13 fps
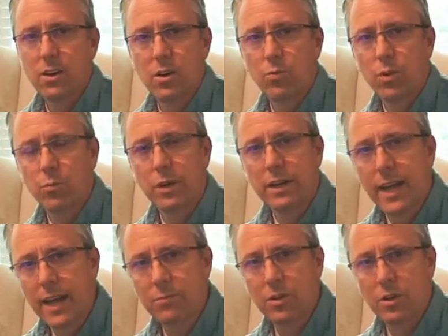When we
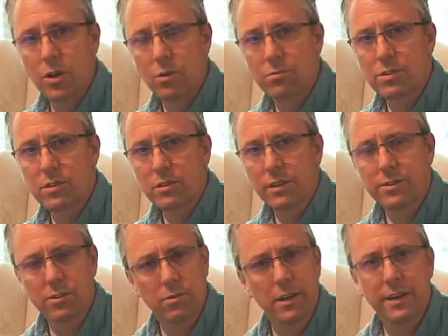name the notes, let's
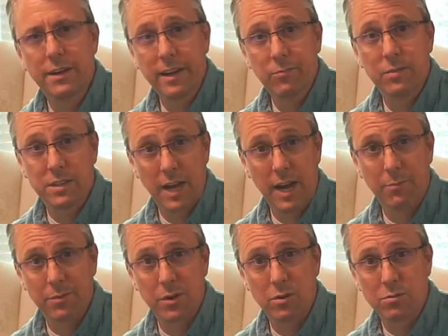go ahead and name the top
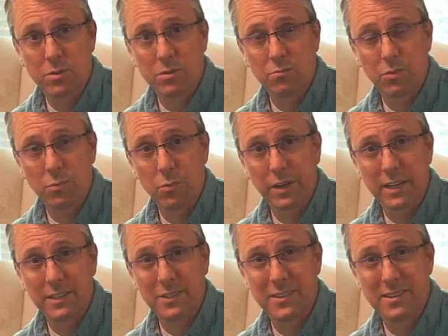notes when we get
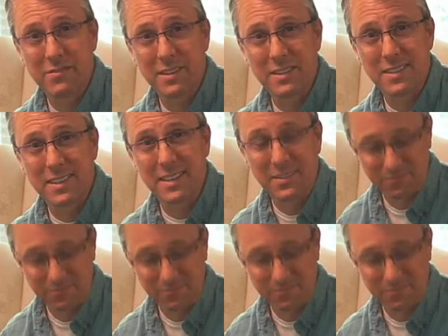to the Divisi.